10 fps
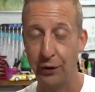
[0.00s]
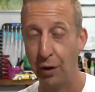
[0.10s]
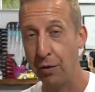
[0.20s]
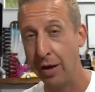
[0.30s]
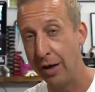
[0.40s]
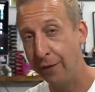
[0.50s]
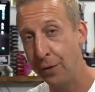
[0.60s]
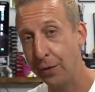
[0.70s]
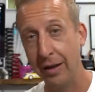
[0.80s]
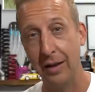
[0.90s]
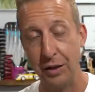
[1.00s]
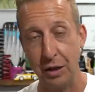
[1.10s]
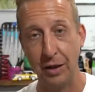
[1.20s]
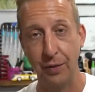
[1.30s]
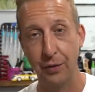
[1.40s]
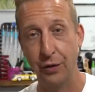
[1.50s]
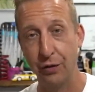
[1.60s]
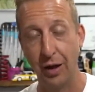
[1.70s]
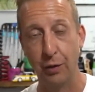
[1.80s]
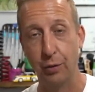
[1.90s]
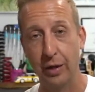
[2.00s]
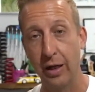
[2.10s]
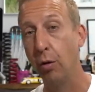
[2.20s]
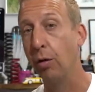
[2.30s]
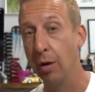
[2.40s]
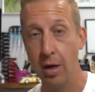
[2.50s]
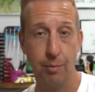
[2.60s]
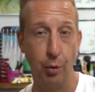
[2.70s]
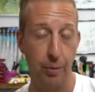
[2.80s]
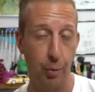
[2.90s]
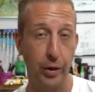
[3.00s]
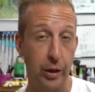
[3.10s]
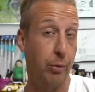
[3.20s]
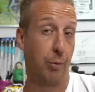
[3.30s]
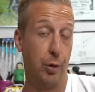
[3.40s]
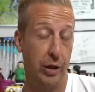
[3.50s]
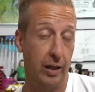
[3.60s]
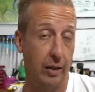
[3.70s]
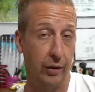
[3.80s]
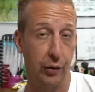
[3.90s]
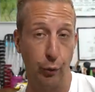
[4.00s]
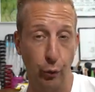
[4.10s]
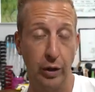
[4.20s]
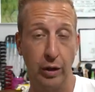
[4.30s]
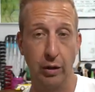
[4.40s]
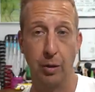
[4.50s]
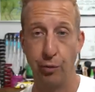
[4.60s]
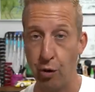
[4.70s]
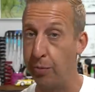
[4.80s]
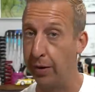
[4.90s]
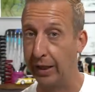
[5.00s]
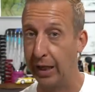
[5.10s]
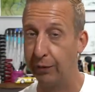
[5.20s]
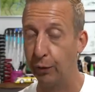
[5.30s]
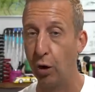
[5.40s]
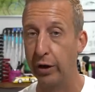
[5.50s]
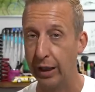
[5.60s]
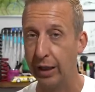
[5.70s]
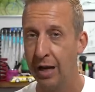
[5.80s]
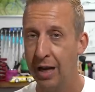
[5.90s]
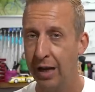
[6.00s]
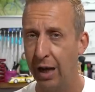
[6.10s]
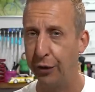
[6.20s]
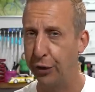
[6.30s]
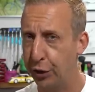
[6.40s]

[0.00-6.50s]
So if your kid is looking for some technical gear, or more to the point, you want to put your kid in some really good appropriate gear for riding in, the